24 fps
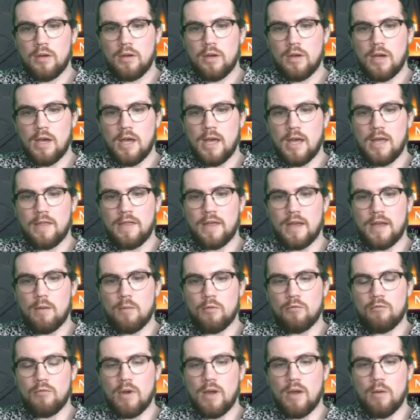I think I would.
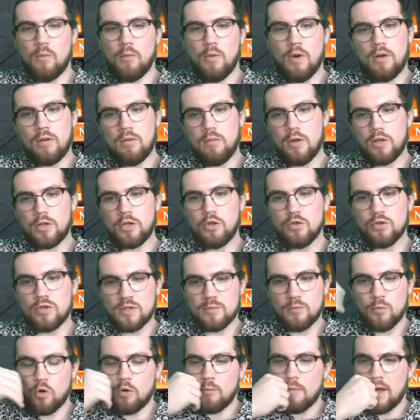What uses
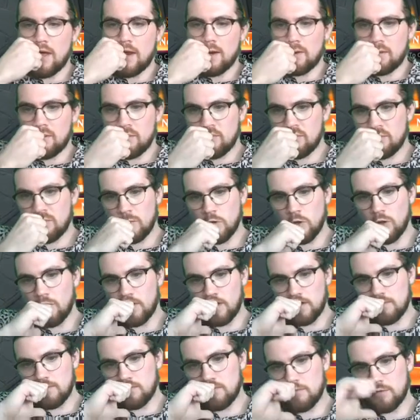more mana?
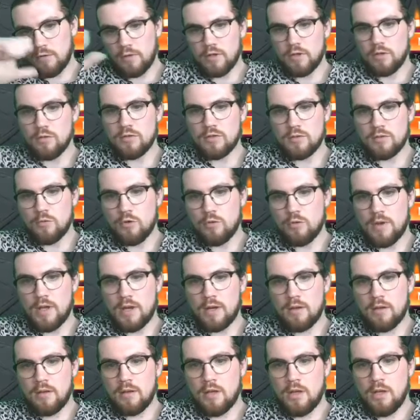Nothing. Nothing uses more mana.
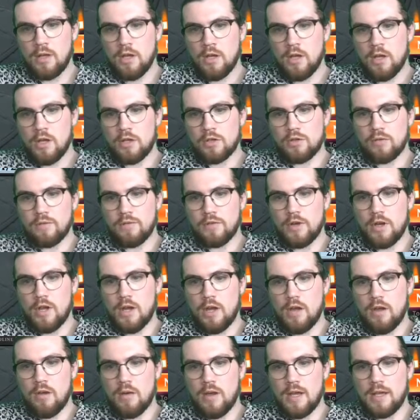So for
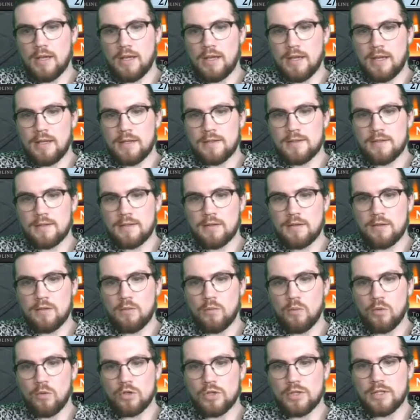now, I guess
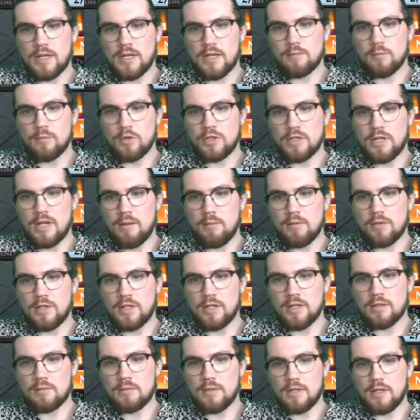we'll just get as much damage in
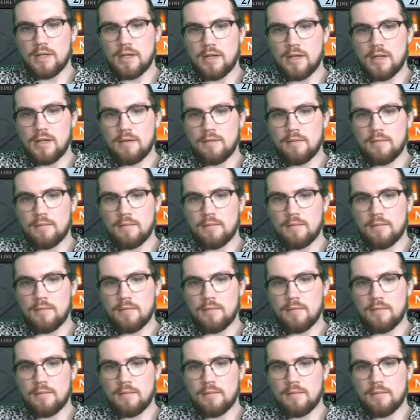as we can.